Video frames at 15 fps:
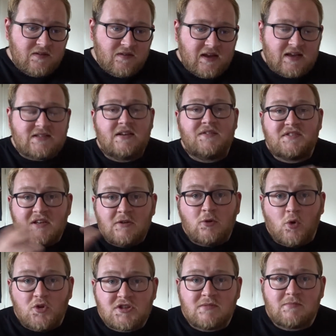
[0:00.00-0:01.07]
Like I said, I've seen
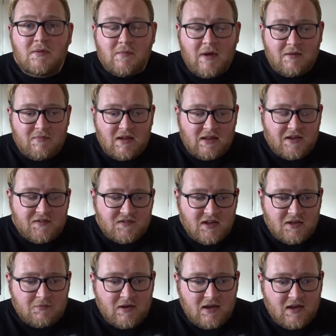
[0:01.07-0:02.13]
loads of them in my
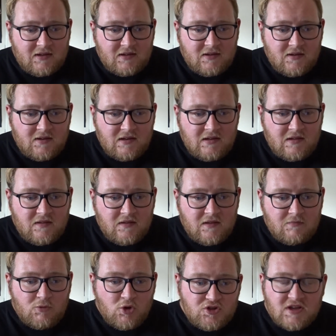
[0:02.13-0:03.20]
lifetime, and
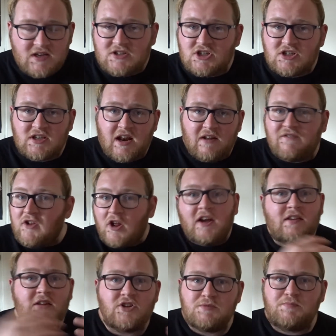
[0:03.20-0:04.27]
the music is just kind of flung
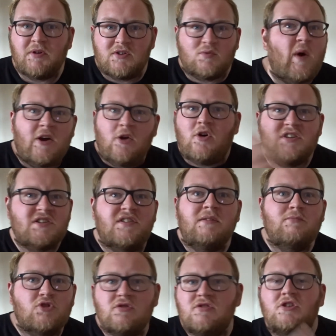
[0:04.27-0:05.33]
in there just because why not? It's a
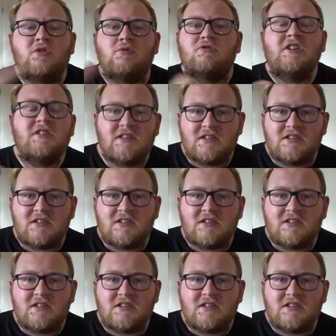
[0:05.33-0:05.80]
theme tune, you know. They've